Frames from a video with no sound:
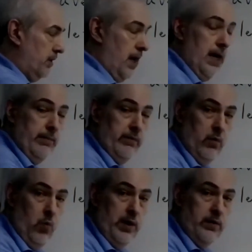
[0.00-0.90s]
times, the
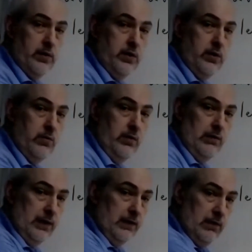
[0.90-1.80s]
1 and the 2. You
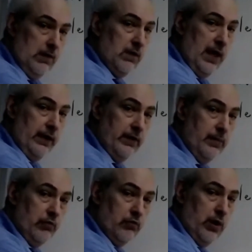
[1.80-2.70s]
see it's the exact same
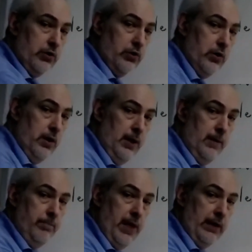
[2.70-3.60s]
structure
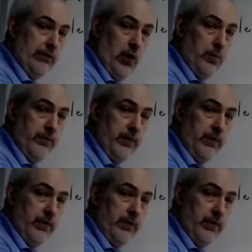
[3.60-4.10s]
as slope of a